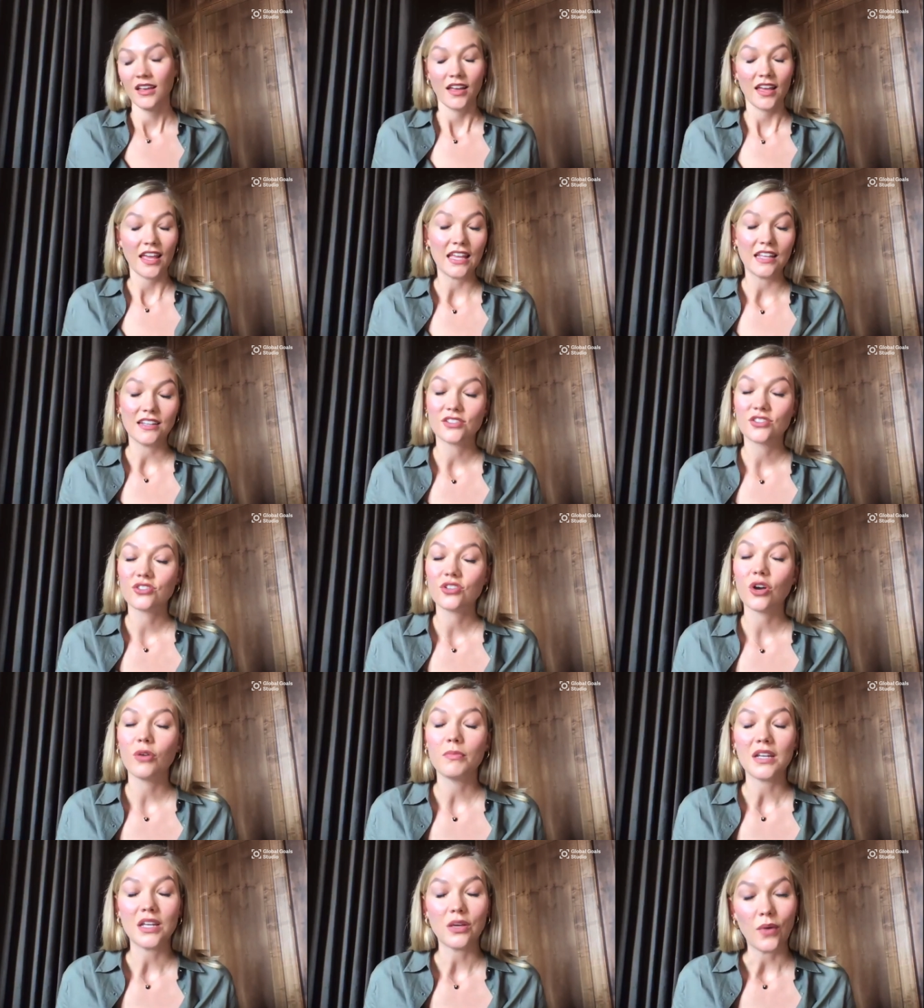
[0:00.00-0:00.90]
in so
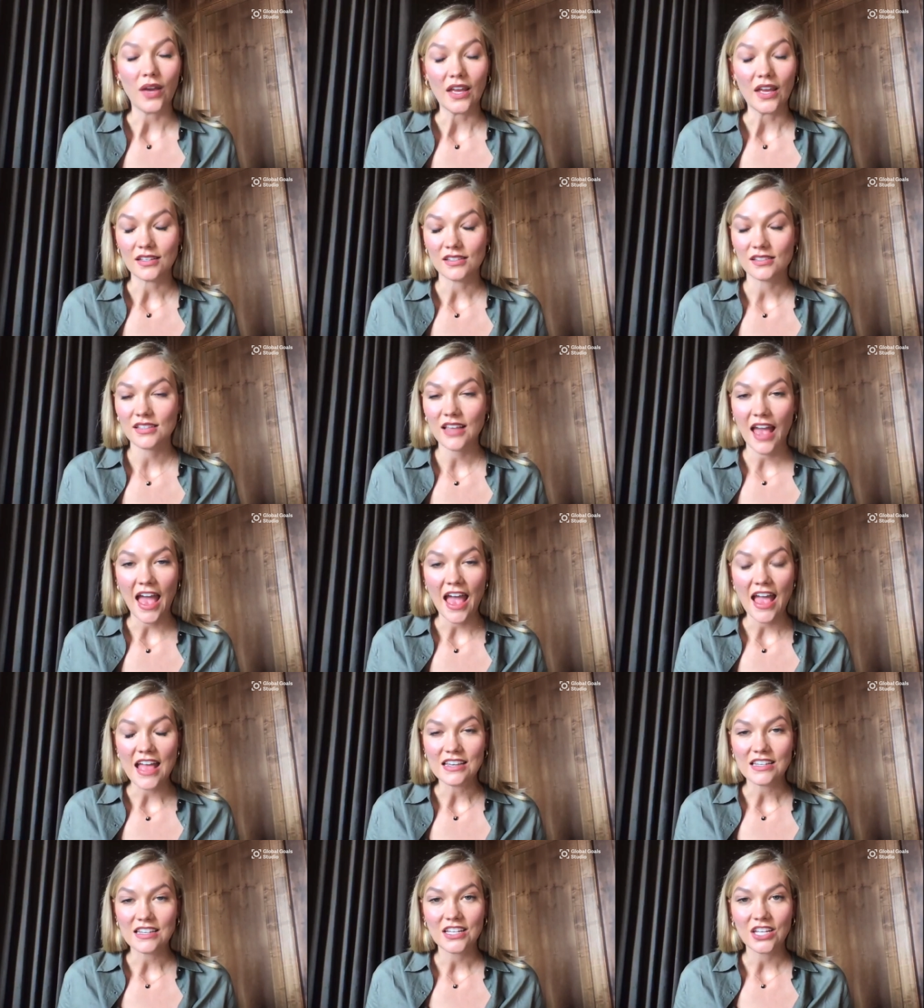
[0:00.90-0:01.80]
many ways
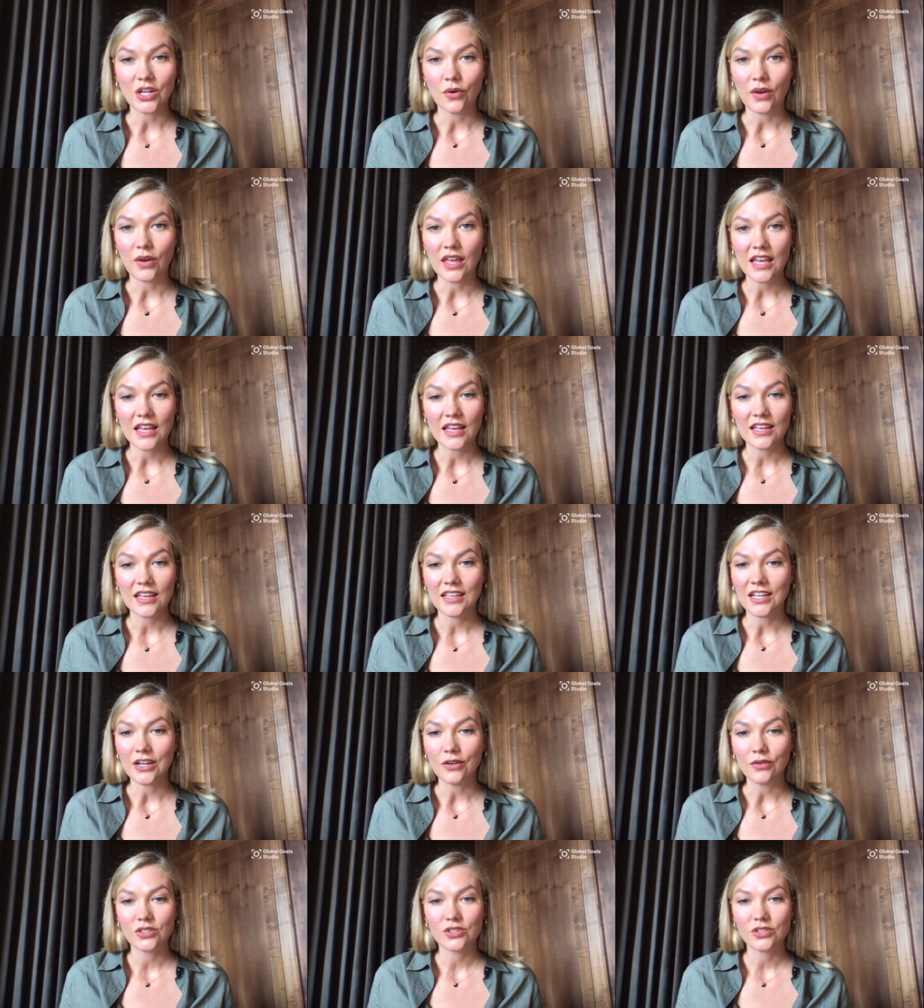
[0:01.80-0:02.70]
and you know it
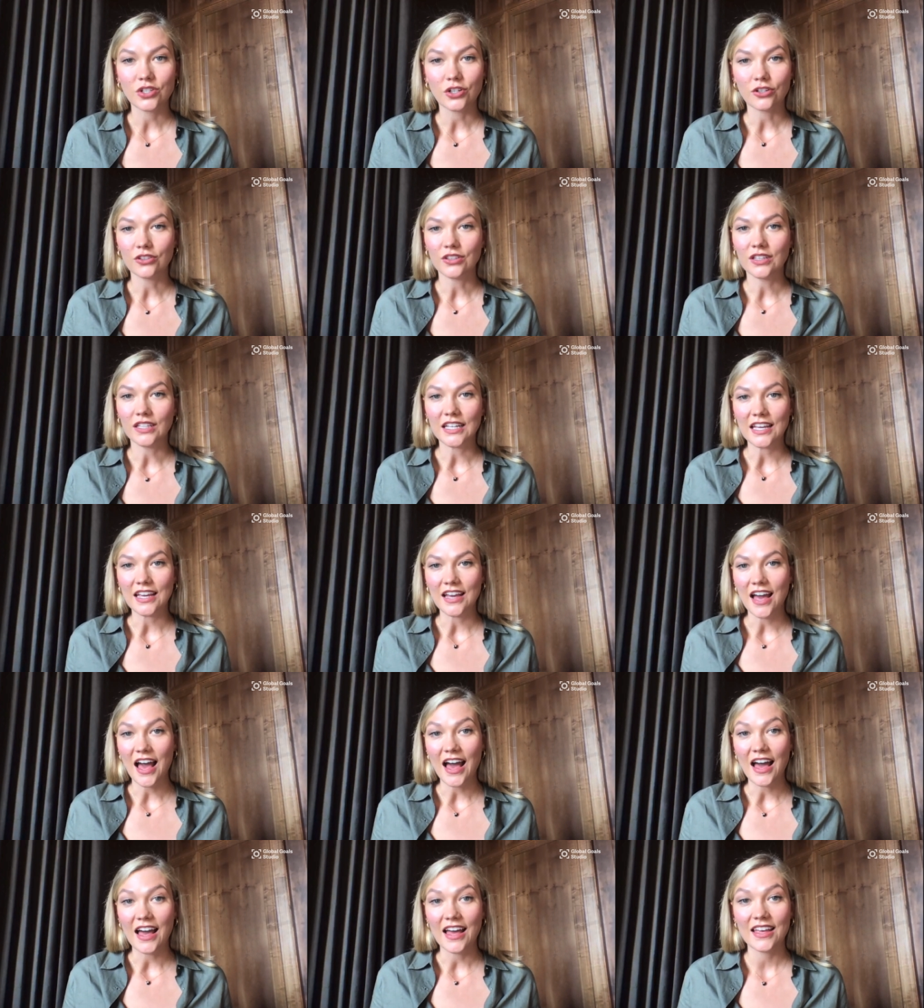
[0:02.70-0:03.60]
you know it certainly
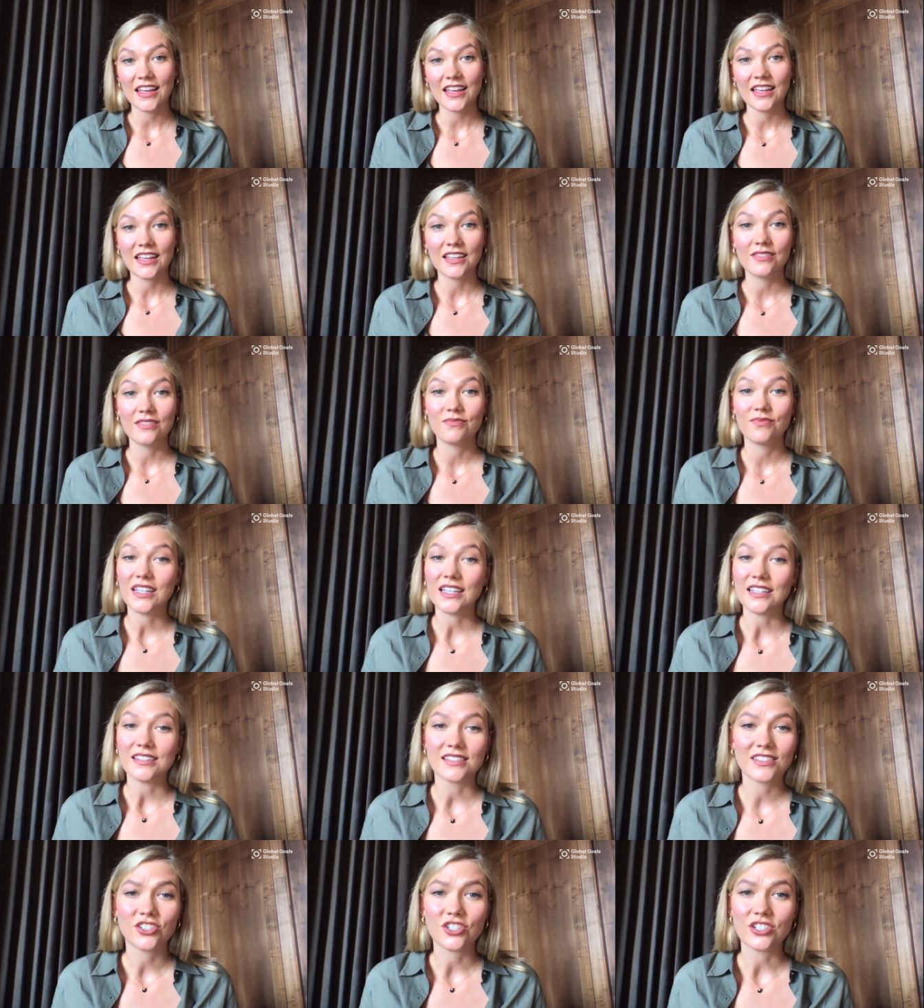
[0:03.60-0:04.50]
uh,
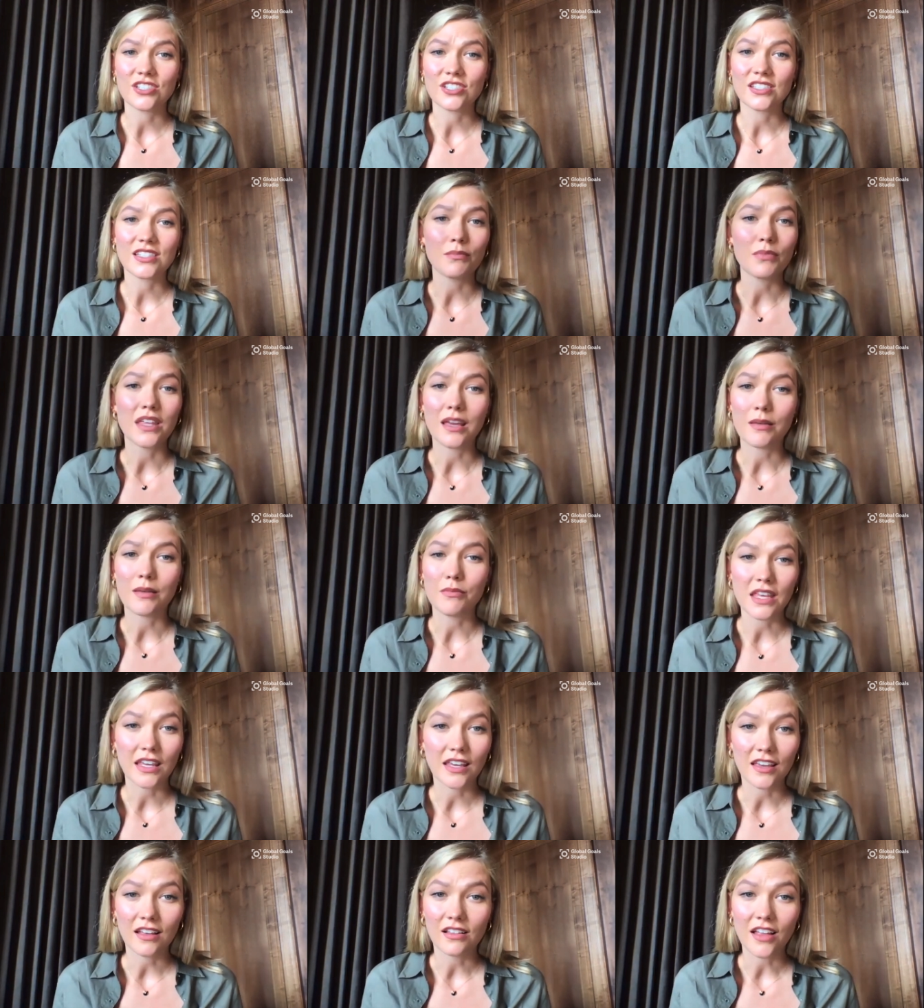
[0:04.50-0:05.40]
is just something i'm
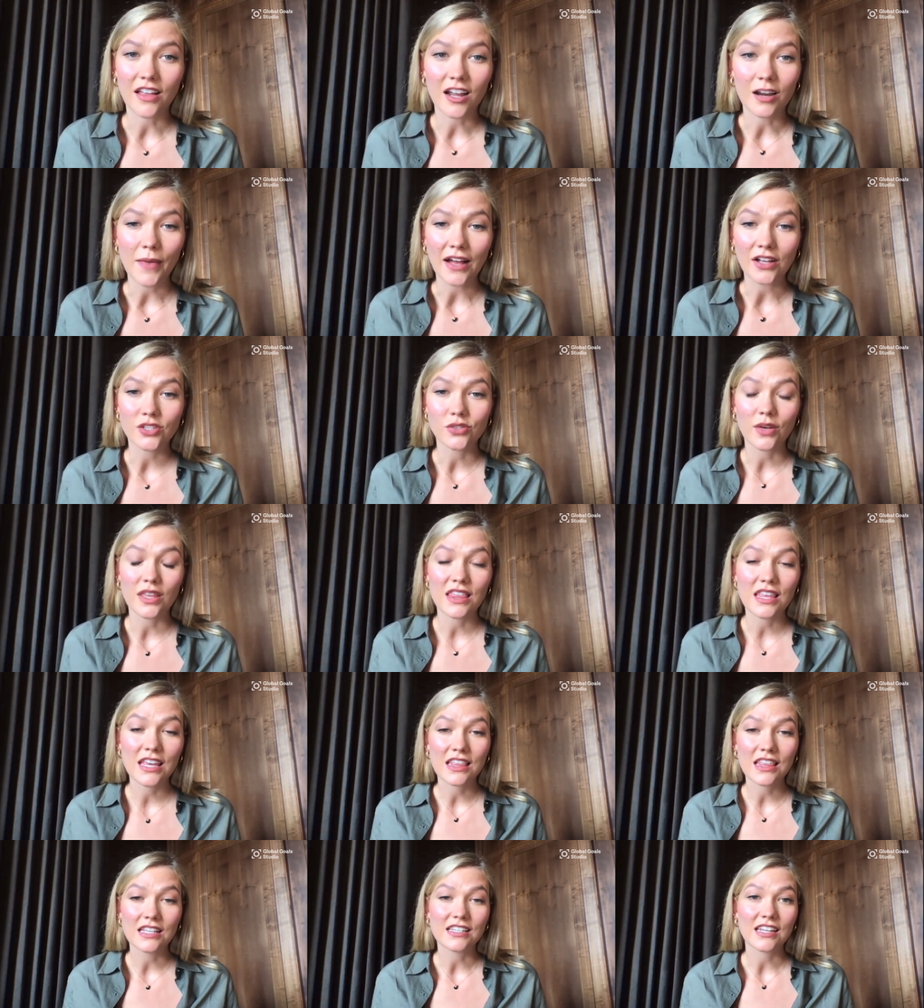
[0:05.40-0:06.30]
thinking a lot about so i
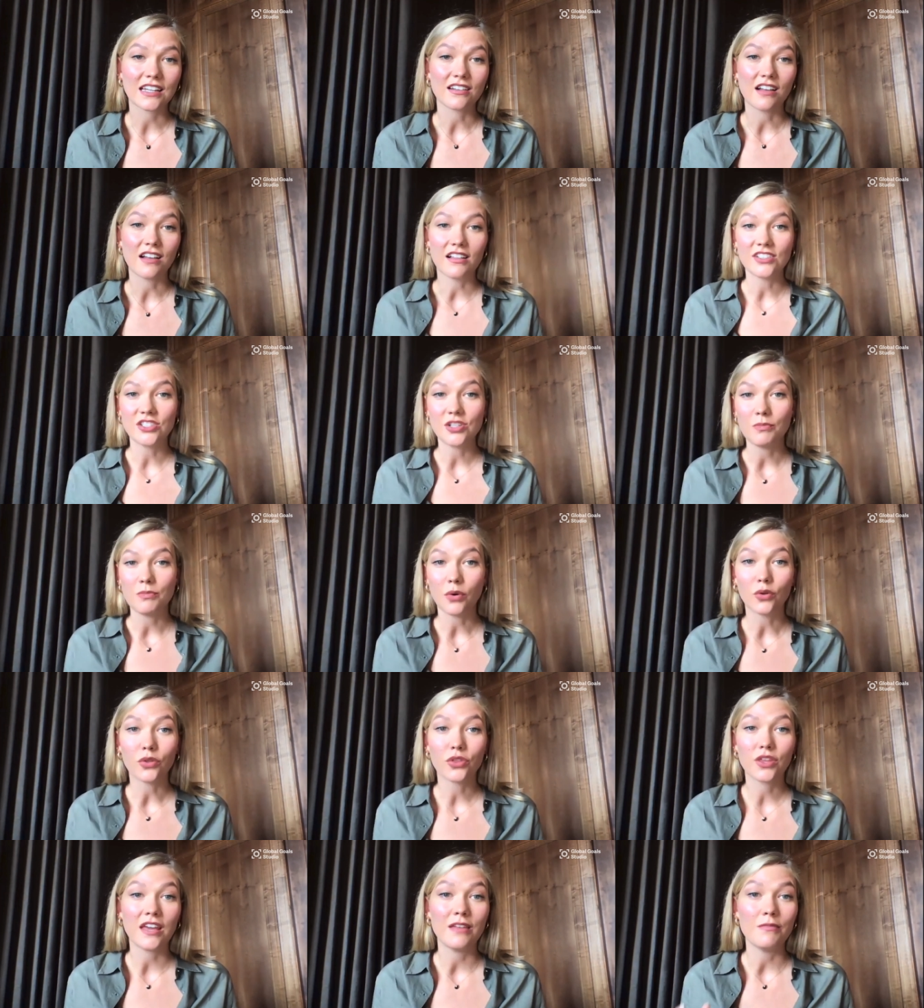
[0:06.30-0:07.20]
think the technology
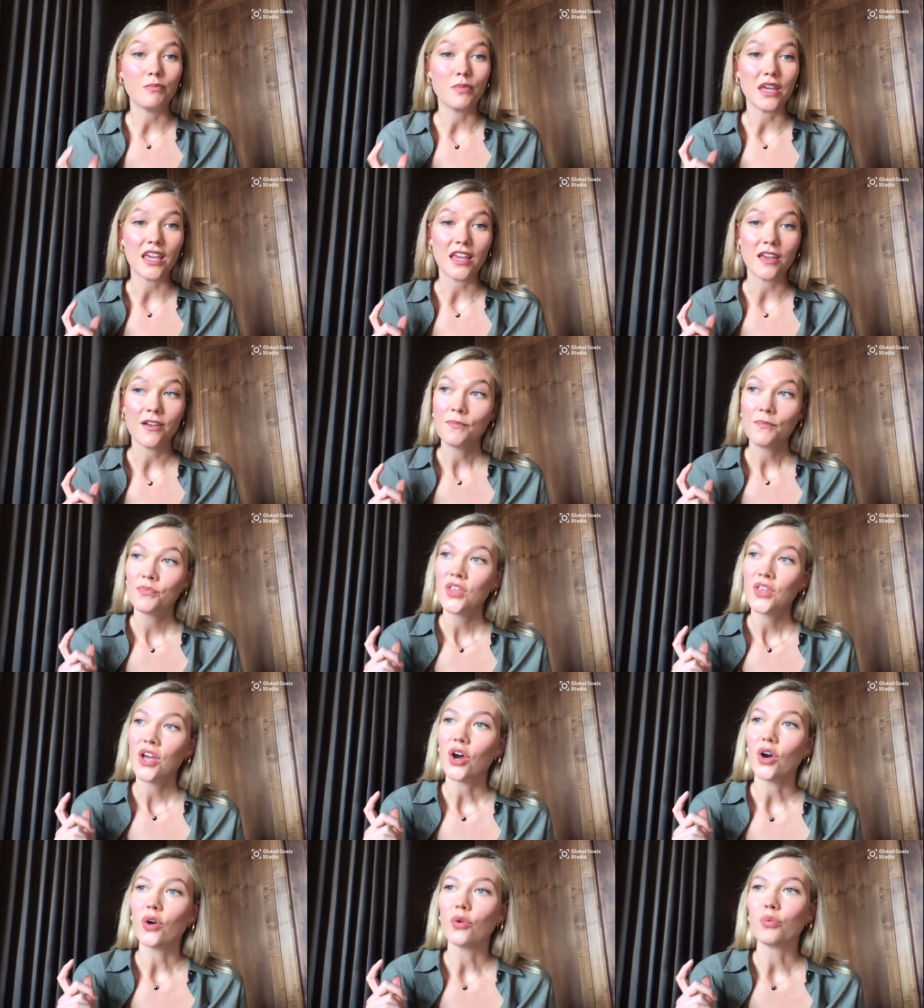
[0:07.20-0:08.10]
both can be
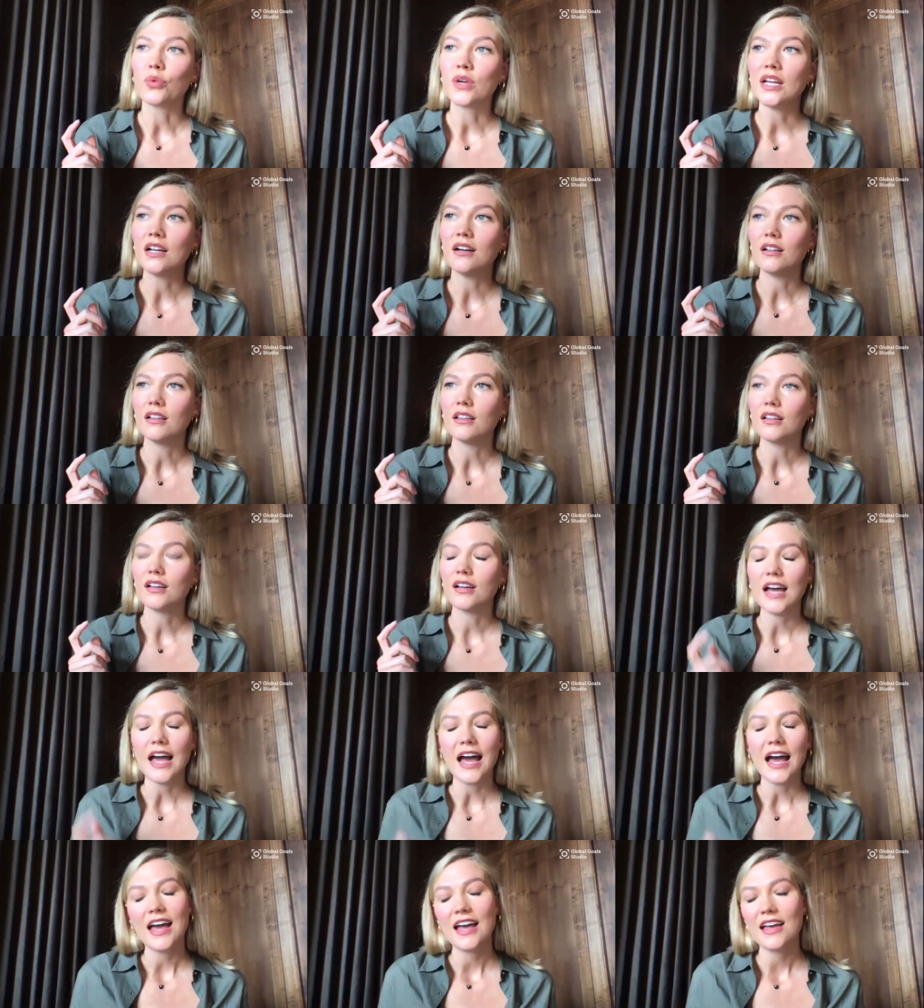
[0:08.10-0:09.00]
a real
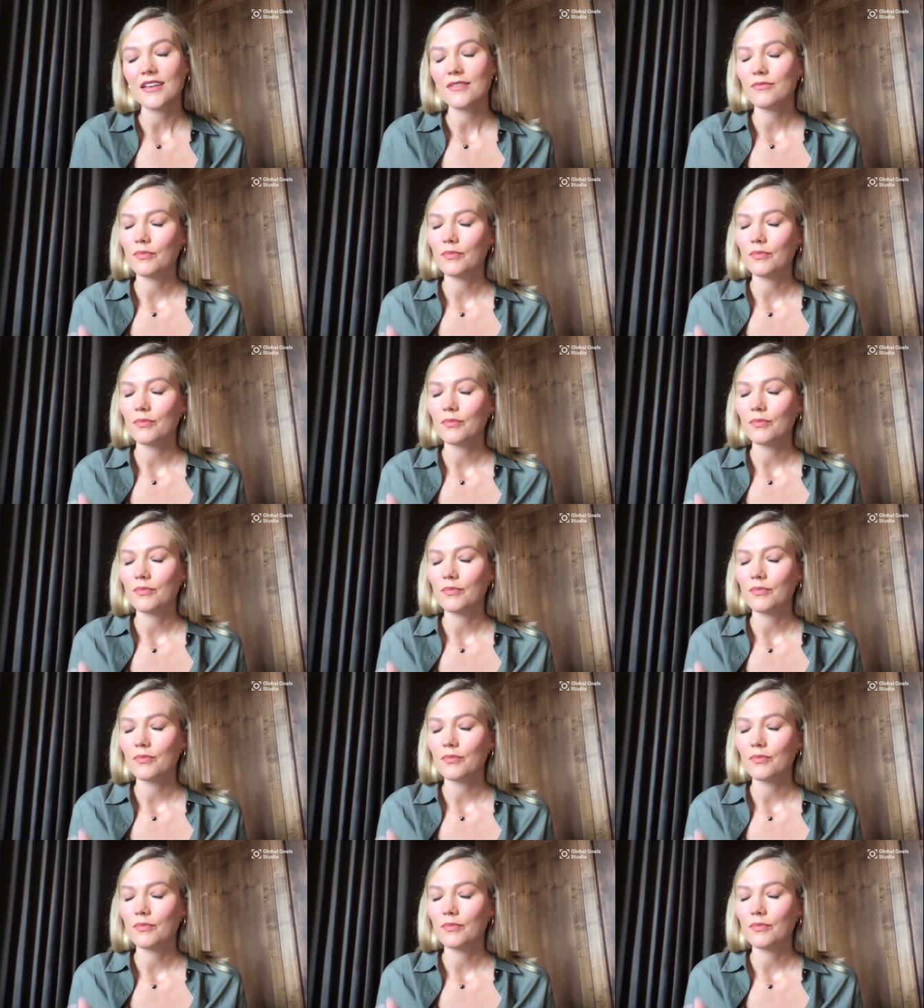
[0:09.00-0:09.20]
uh,